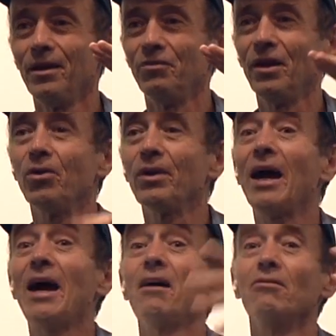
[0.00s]
If they don't
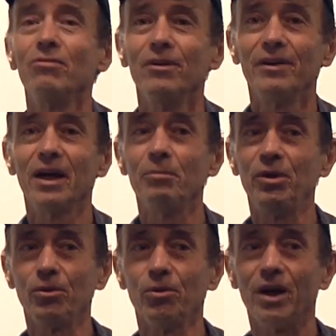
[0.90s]
have that
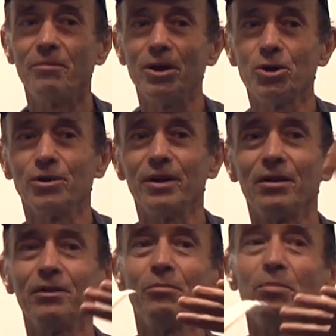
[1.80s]
mythical dimension,
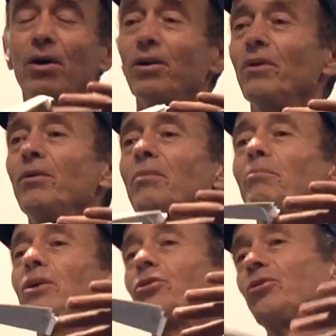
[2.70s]
that part of it that
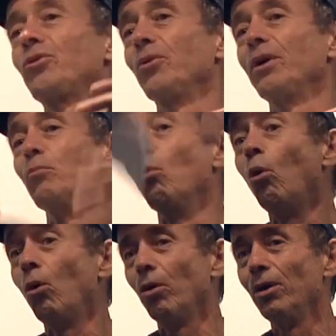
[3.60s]
makes the story
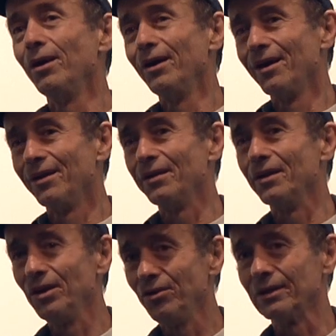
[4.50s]
more than
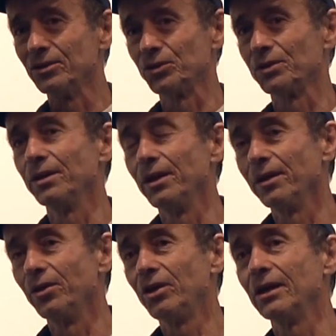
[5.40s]
the details that it
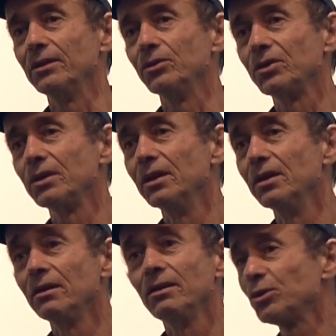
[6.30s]
contains,
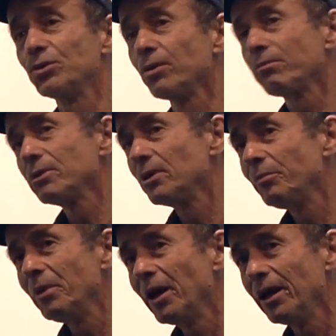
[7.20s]
it's not going
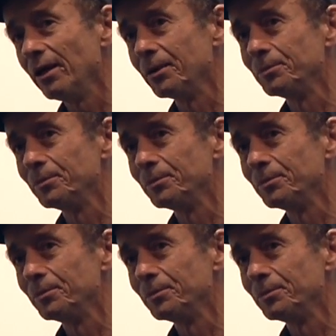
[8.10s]
to be made.